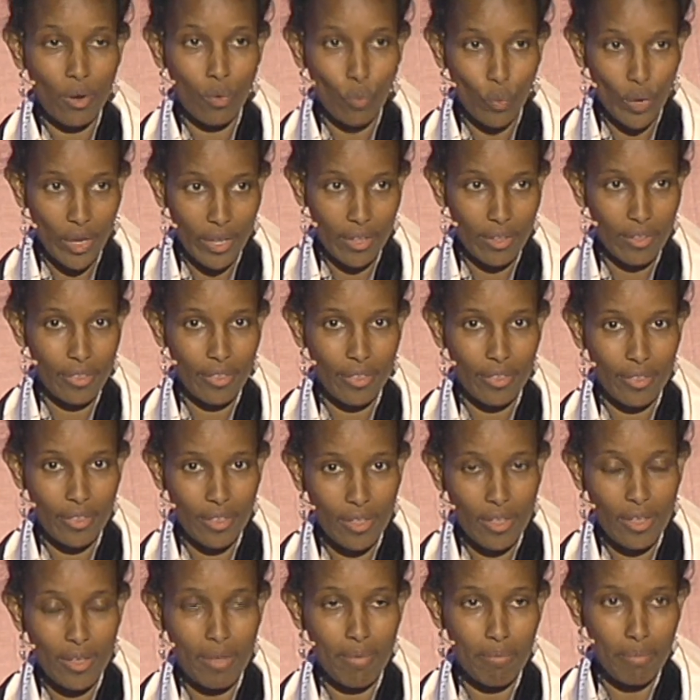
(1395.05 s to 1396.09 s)
with
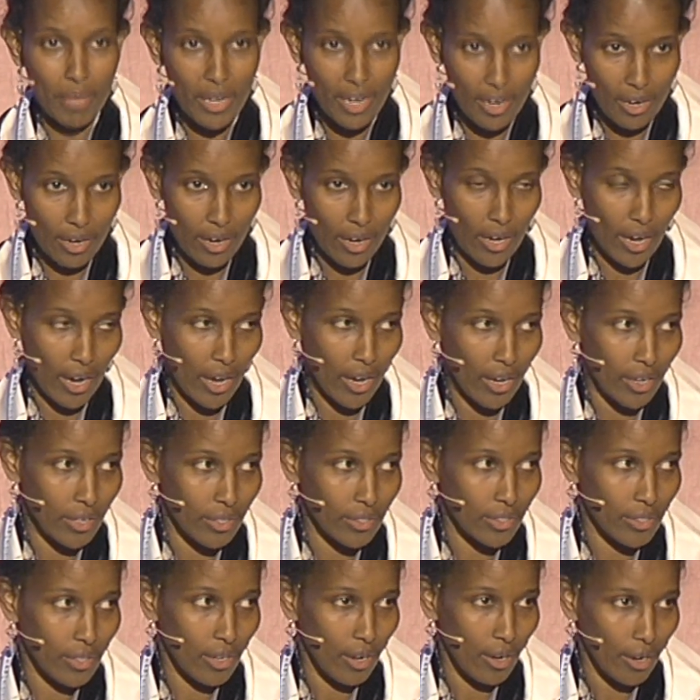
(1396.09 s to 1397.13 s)

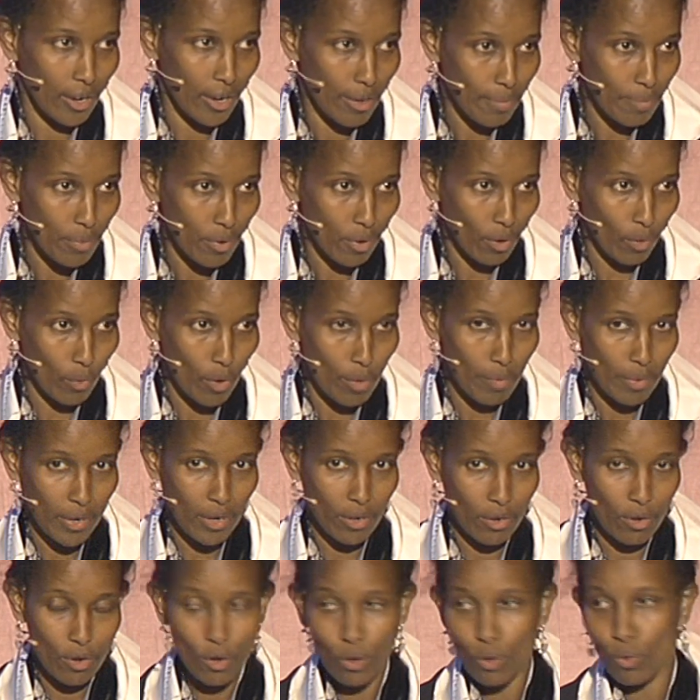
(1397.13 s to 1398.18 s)
middle-class liberal
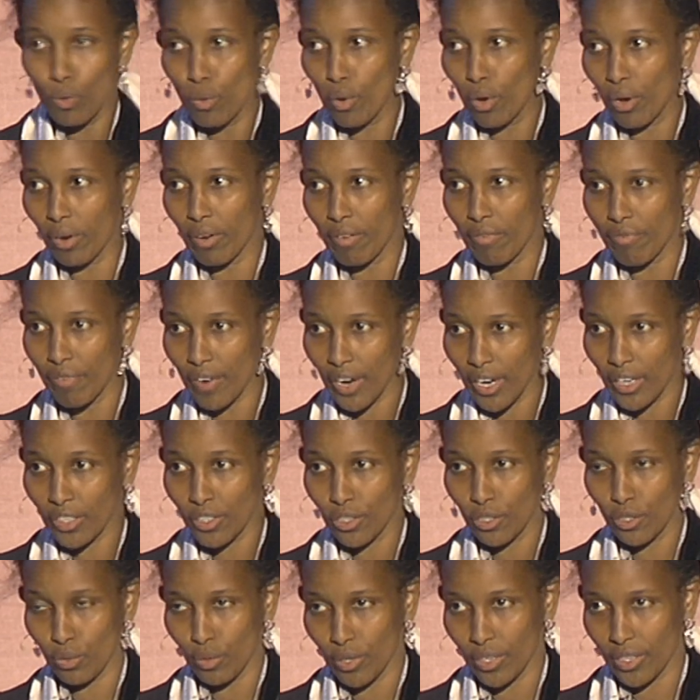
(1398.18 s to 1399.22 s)
women who convert
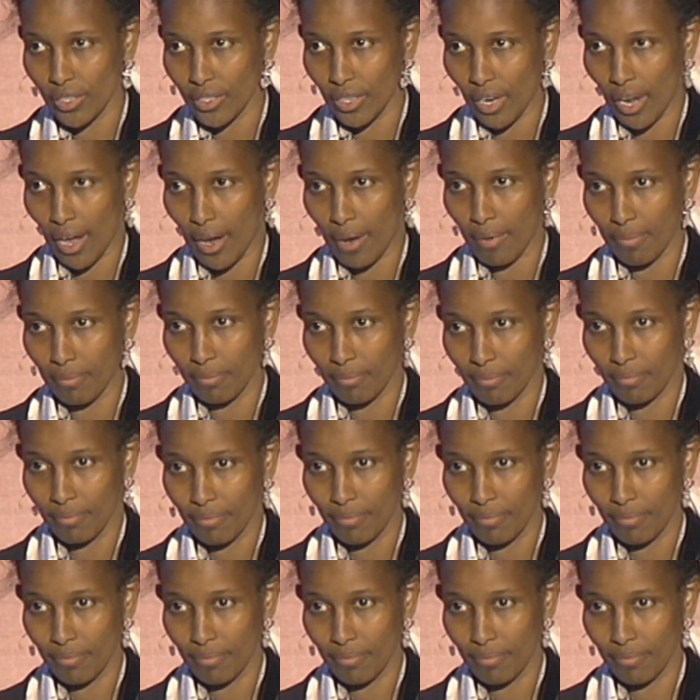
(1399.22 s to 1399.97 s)
to Islam,